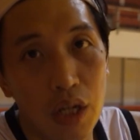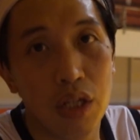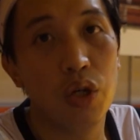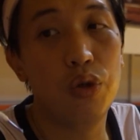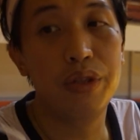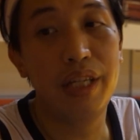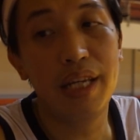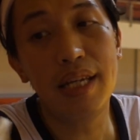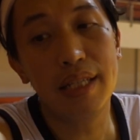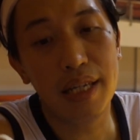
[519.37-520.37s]
So
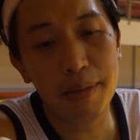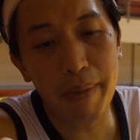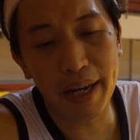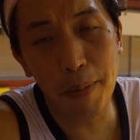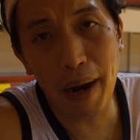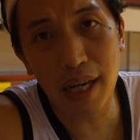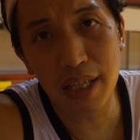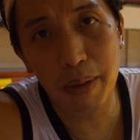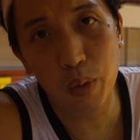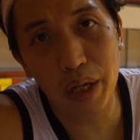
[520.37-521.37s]
this is my
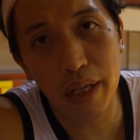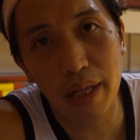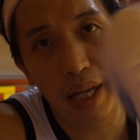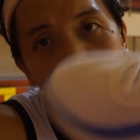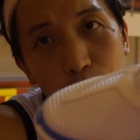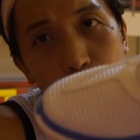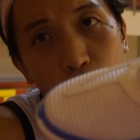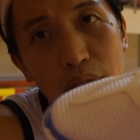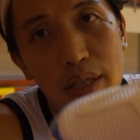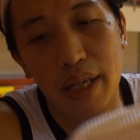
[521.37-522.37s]
comparison between the TATUM
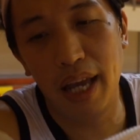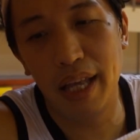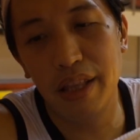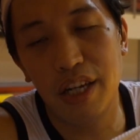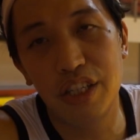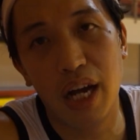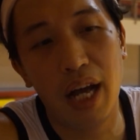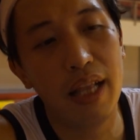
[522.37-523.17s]
ones and the jaw.